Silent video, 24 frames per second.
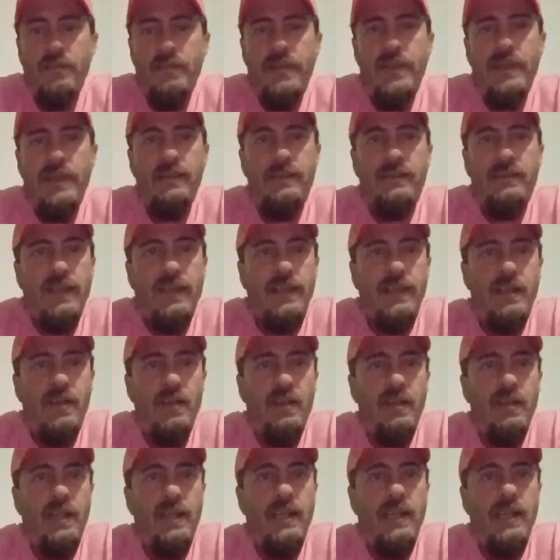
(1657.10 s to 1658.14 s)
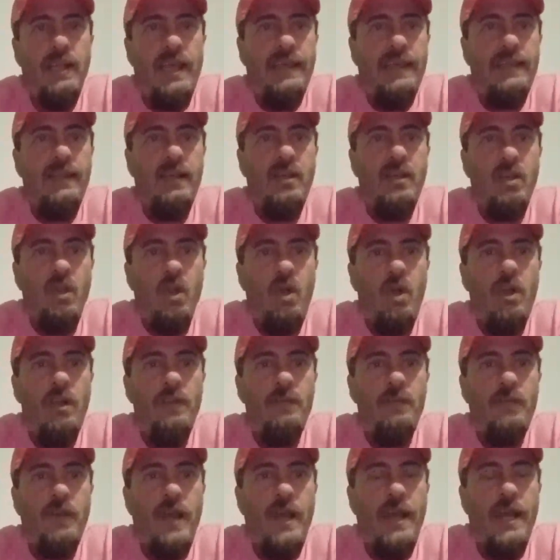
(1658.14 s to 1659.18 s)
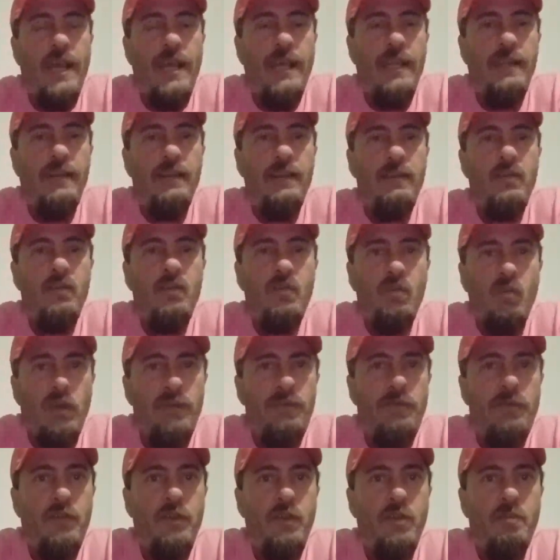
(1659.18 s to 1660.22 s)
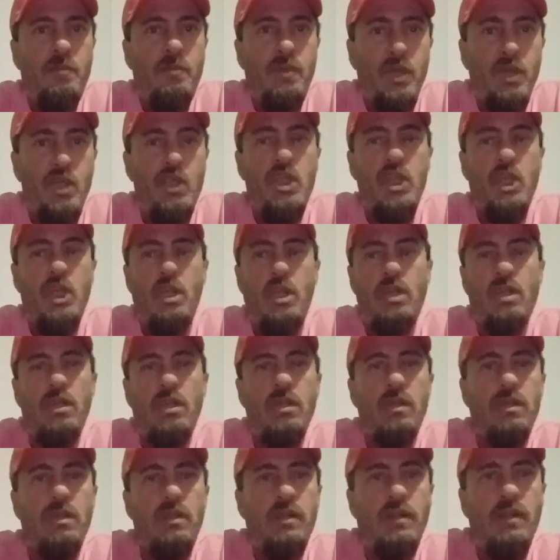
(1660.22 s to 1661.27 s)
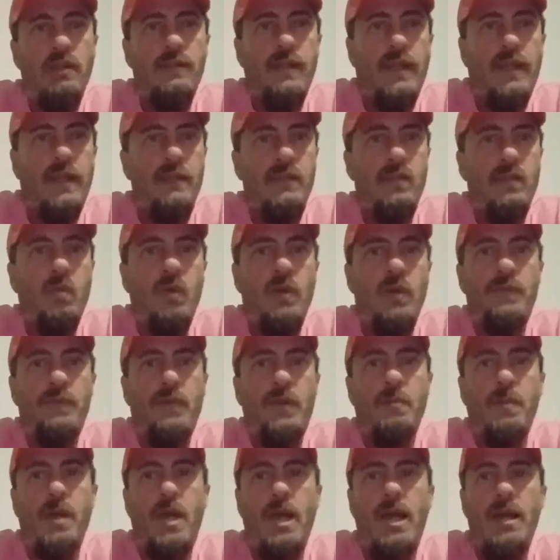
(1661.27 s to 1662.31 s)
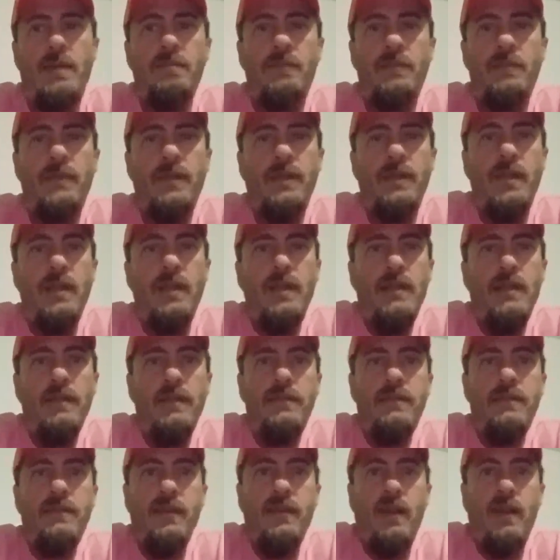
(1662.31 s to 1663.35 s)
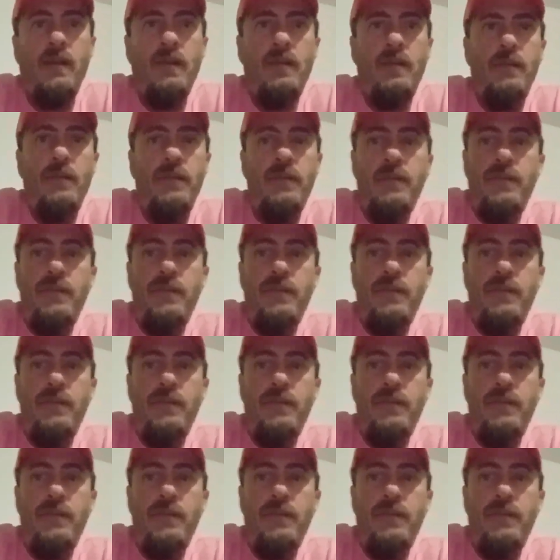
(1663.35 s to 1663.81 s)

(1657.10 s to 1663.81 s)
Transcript: He's literally like a glorified Swiffer pusher. It's like a Swiffer mop. So